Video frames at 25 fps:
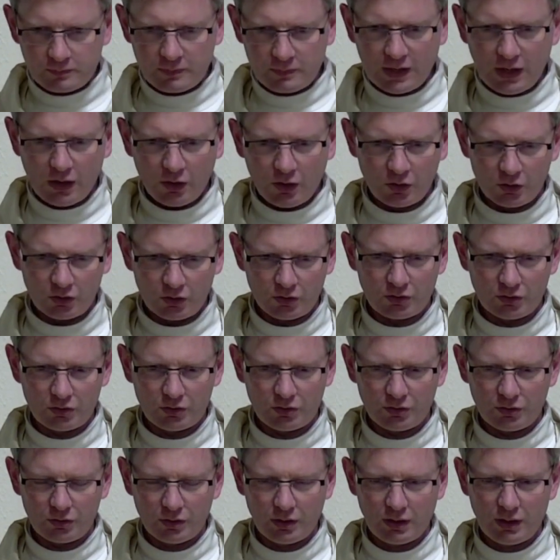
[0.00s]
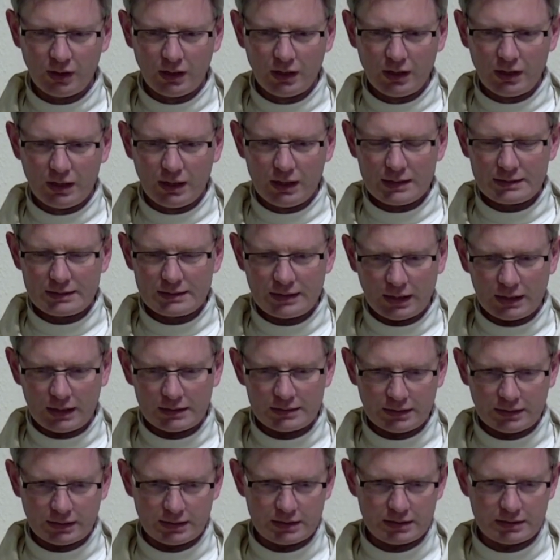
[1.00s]
her dad
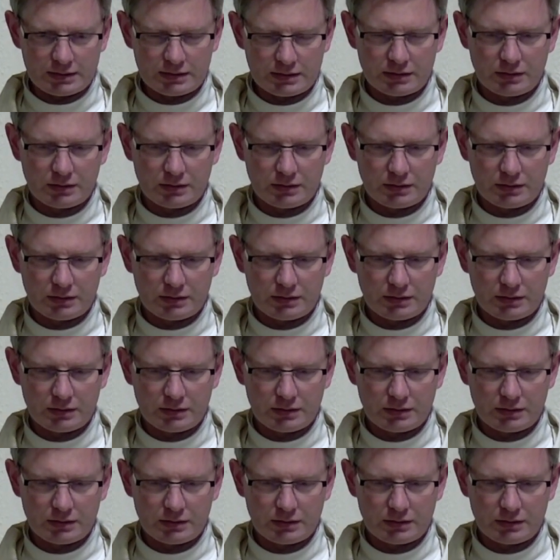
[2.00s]
died